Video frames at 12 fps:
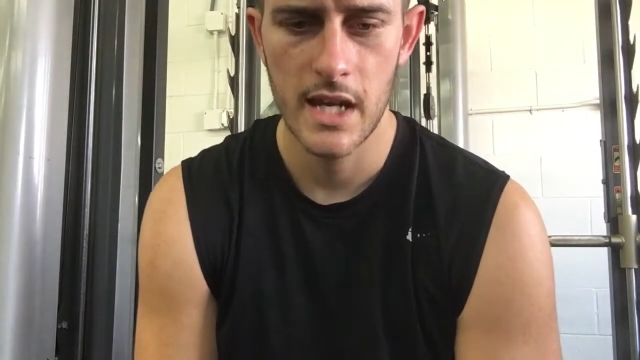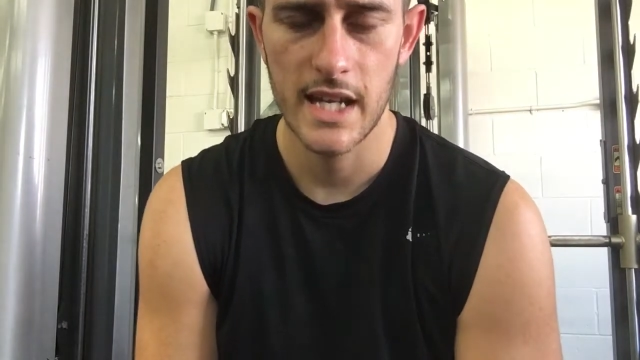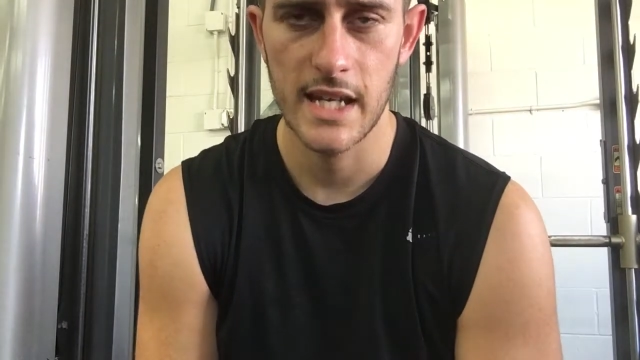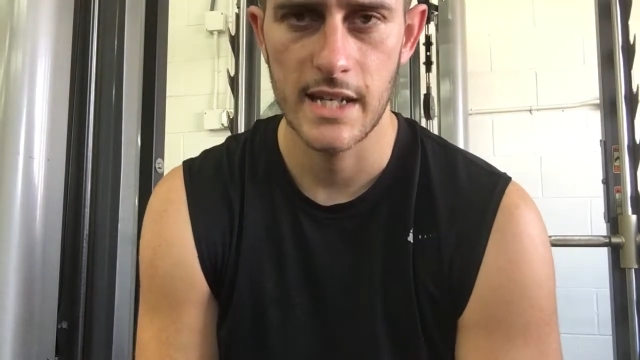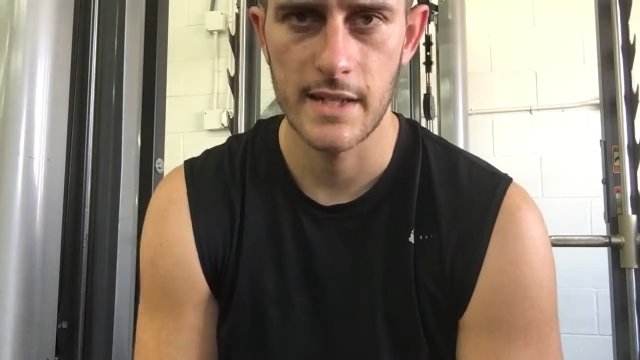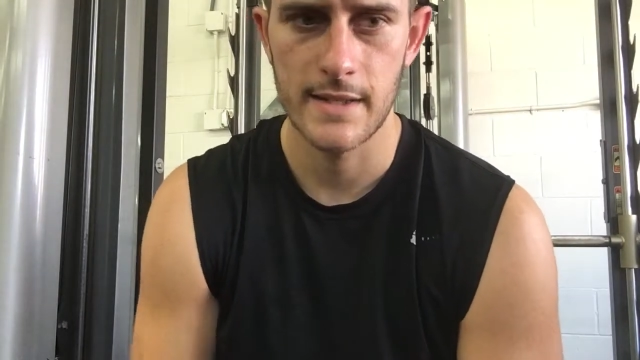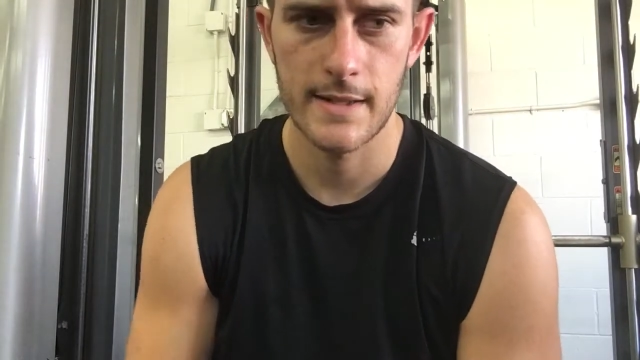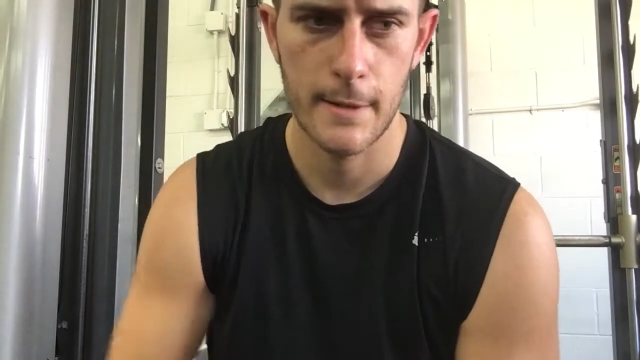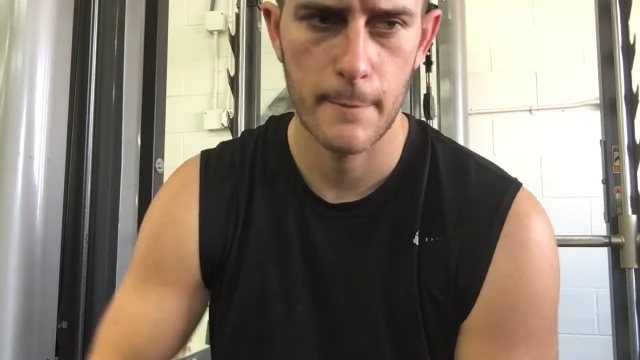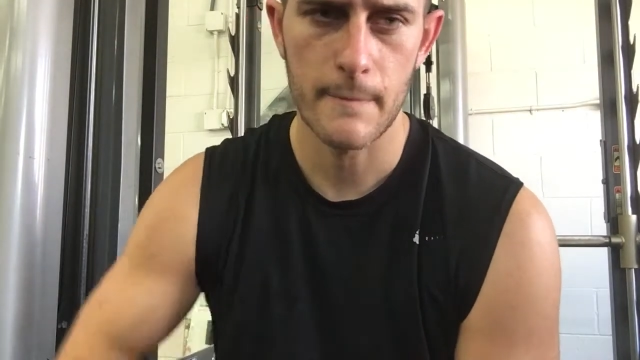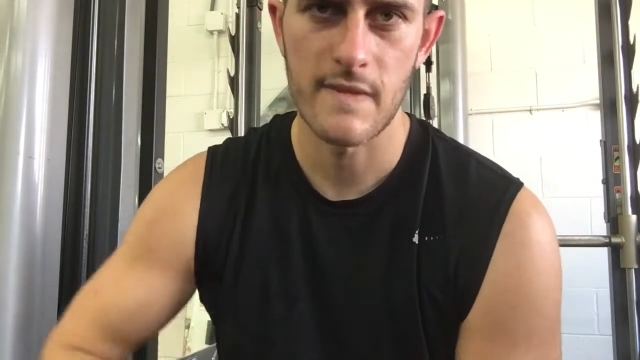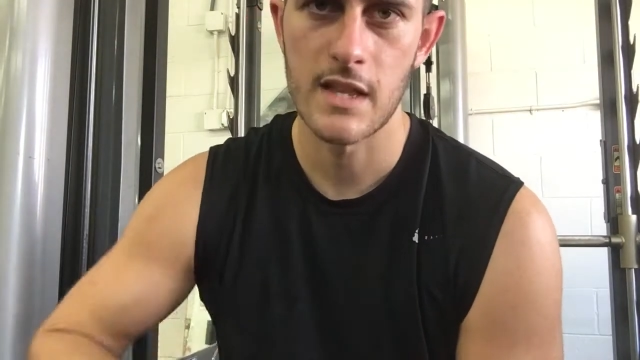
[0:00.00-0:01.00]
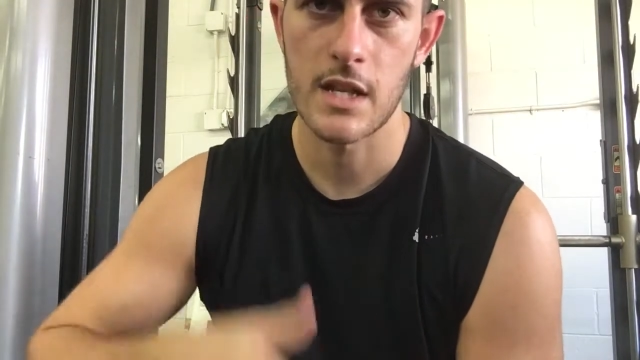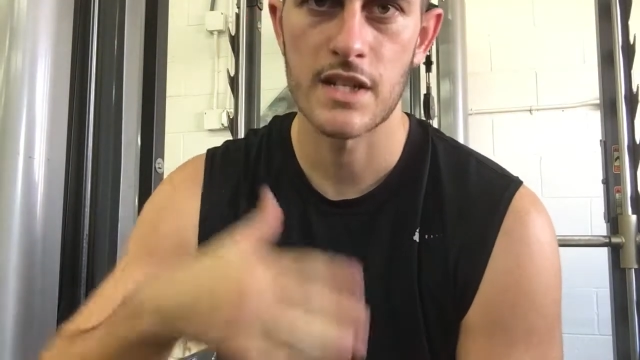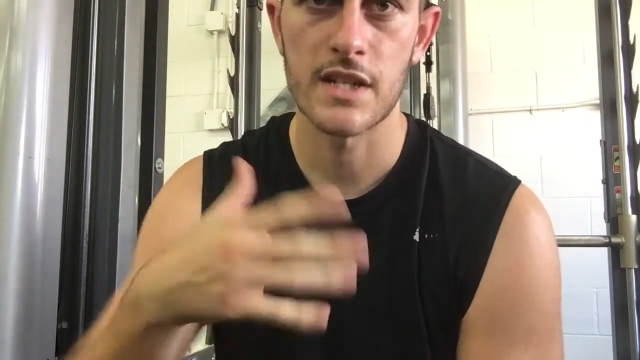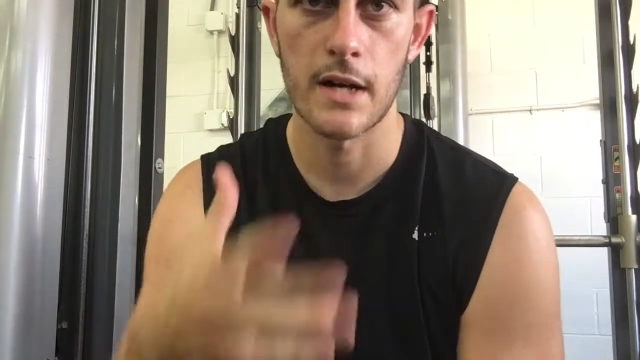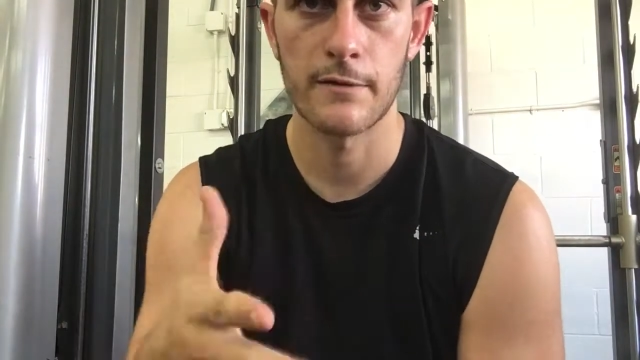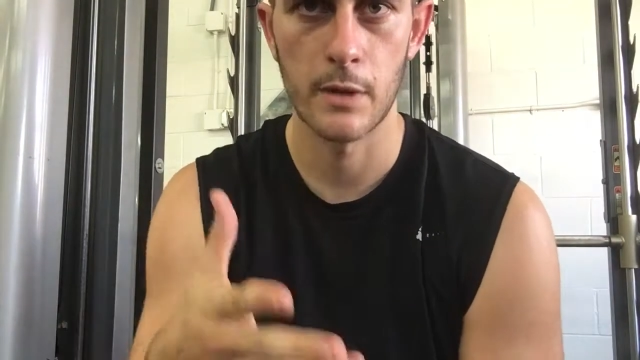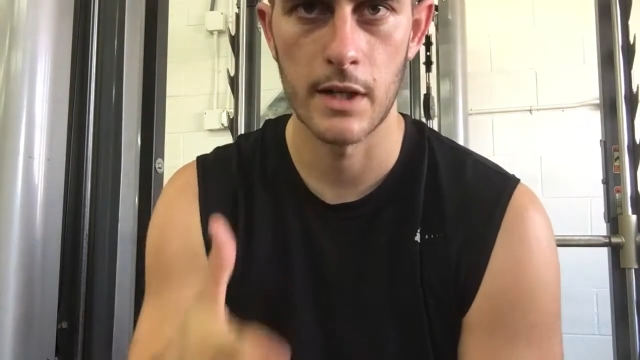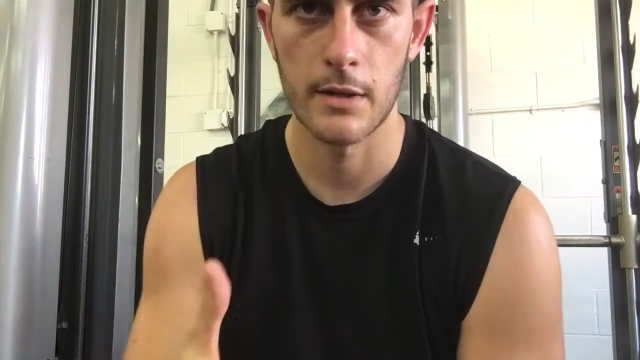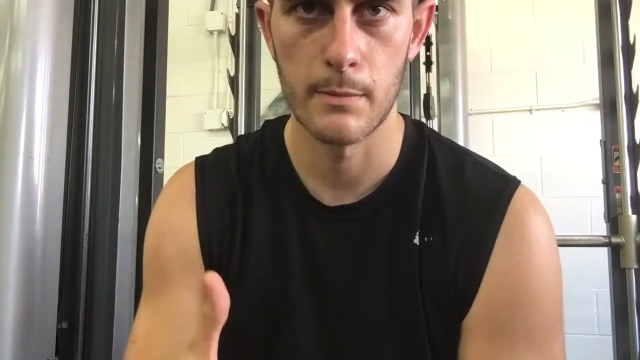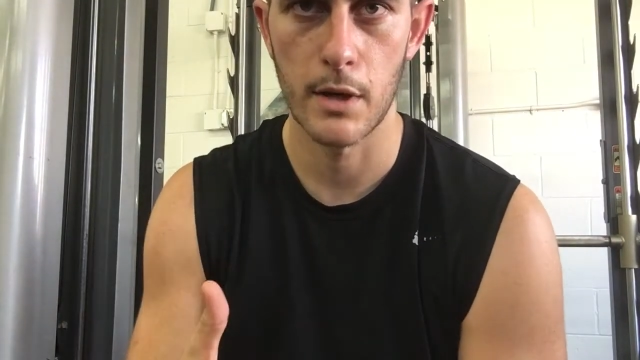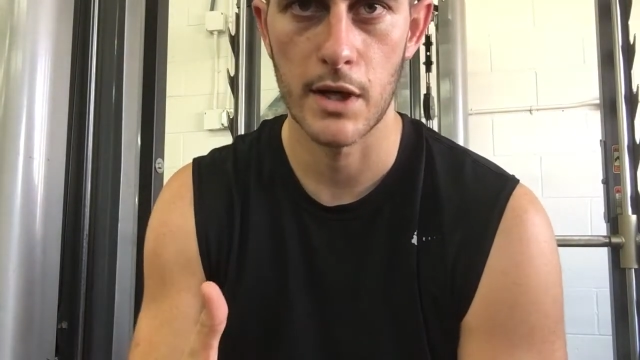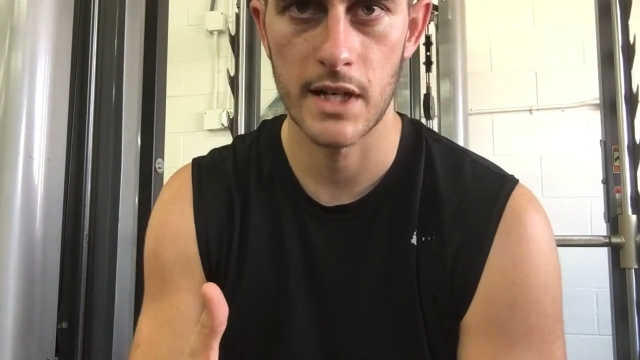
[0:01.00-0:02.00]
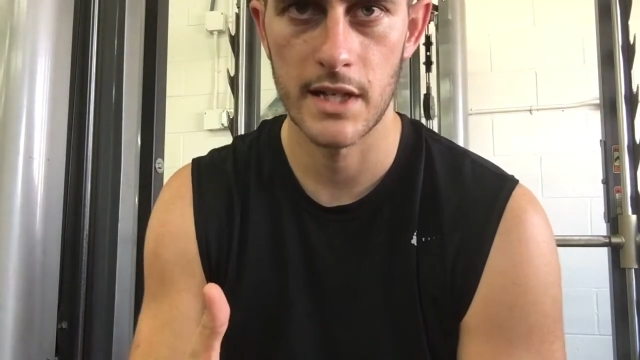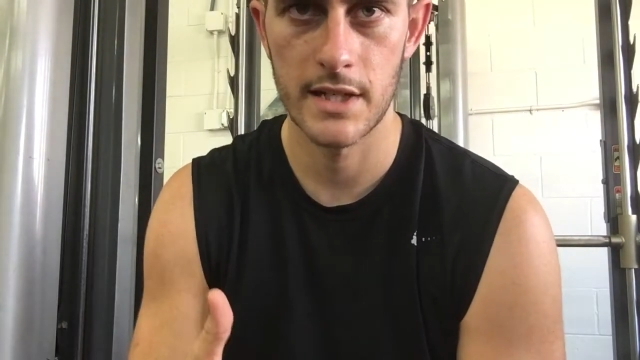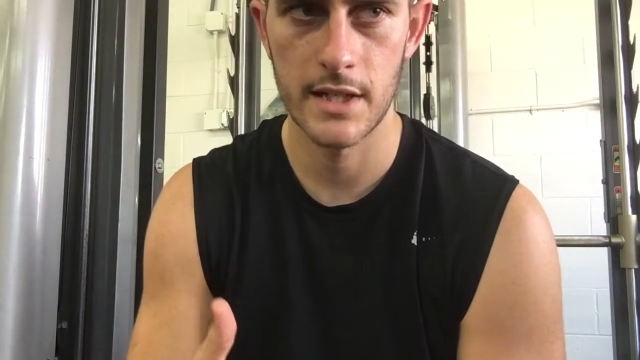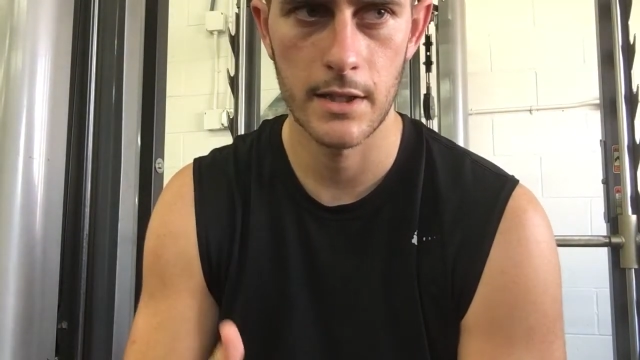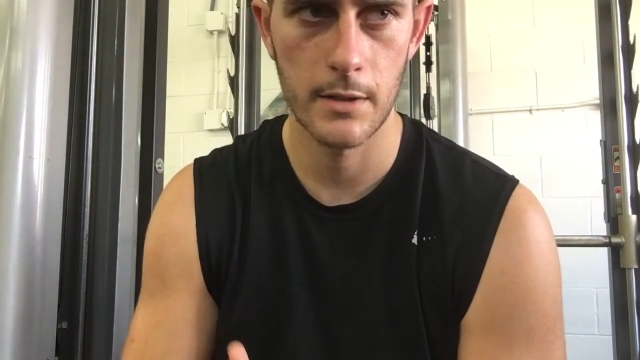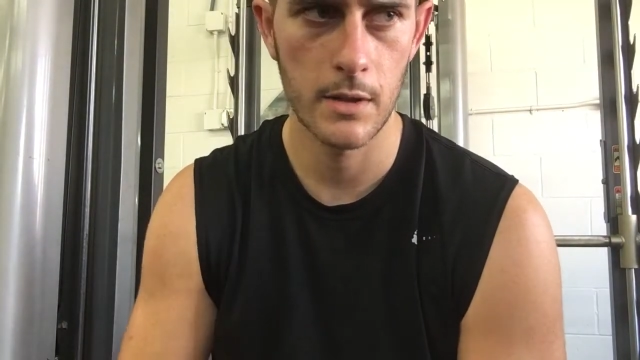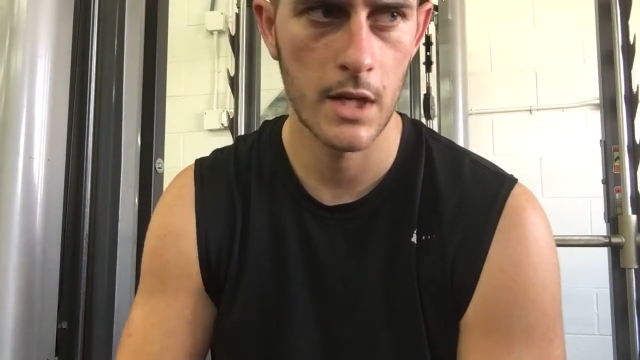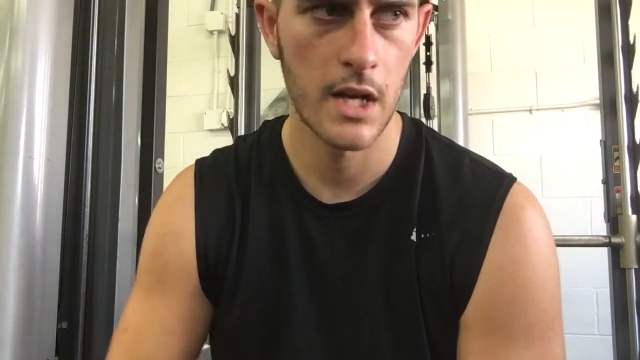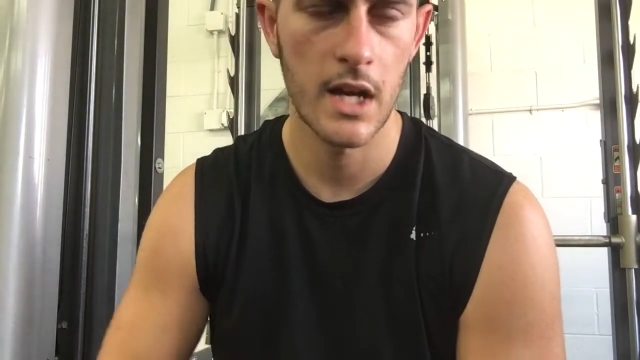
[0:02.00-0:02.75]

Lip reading: is software marketed to you,